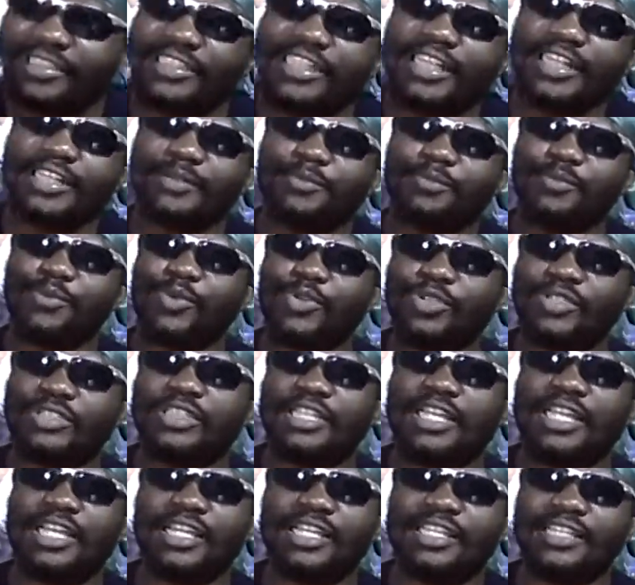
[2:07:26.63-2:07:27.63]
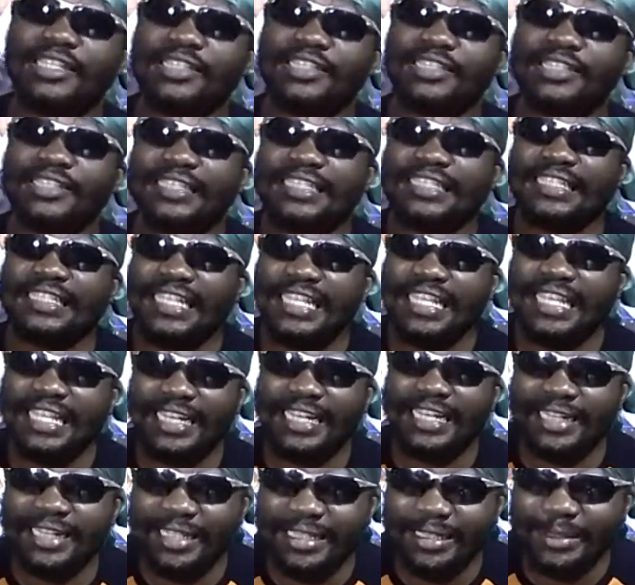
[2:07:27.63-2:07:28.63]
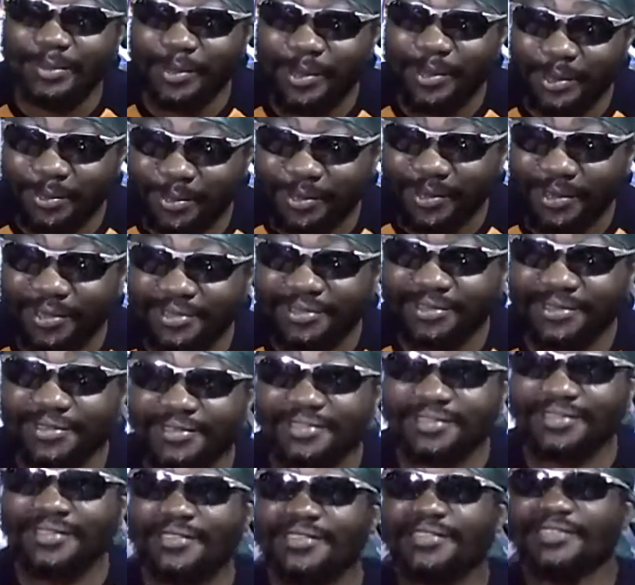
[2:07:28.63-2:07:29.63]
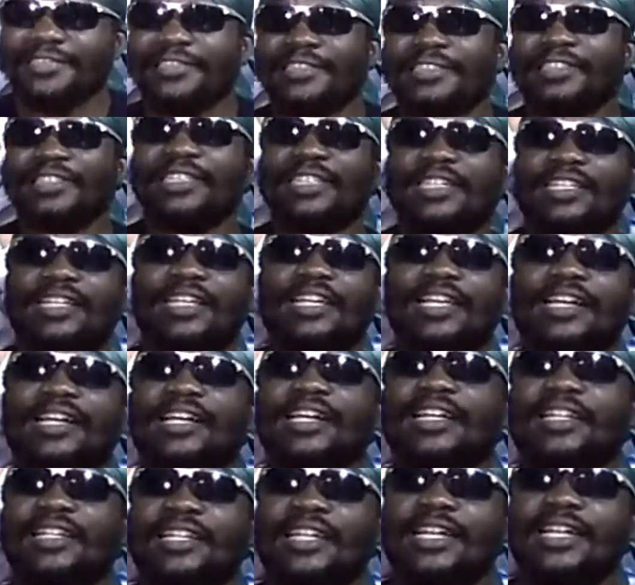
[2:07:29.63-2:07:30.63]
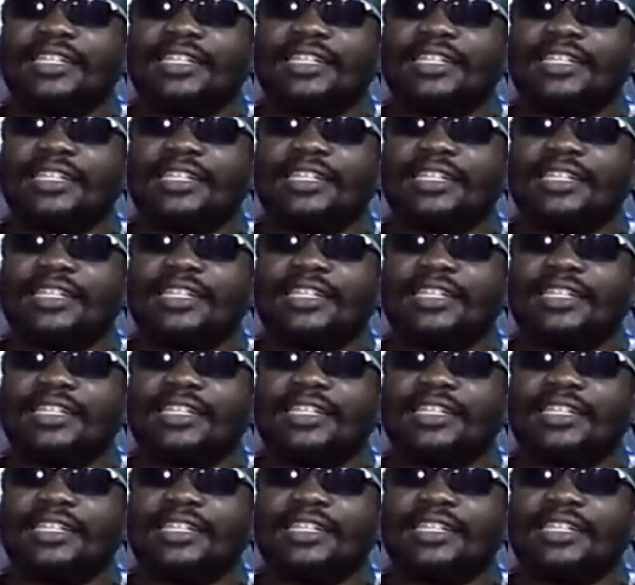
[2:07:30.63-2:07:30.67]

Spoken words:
sure of is that the Most High is sealing his people,